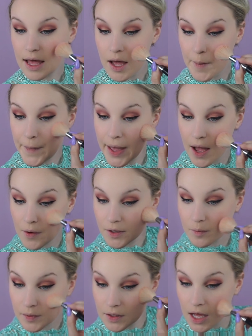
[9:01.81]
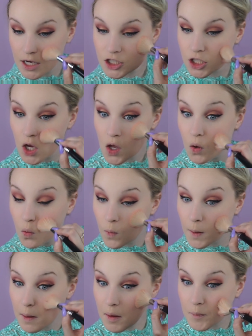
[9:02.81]
a powder blush
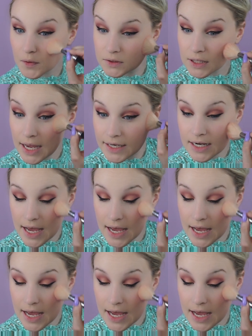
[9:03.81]
will apply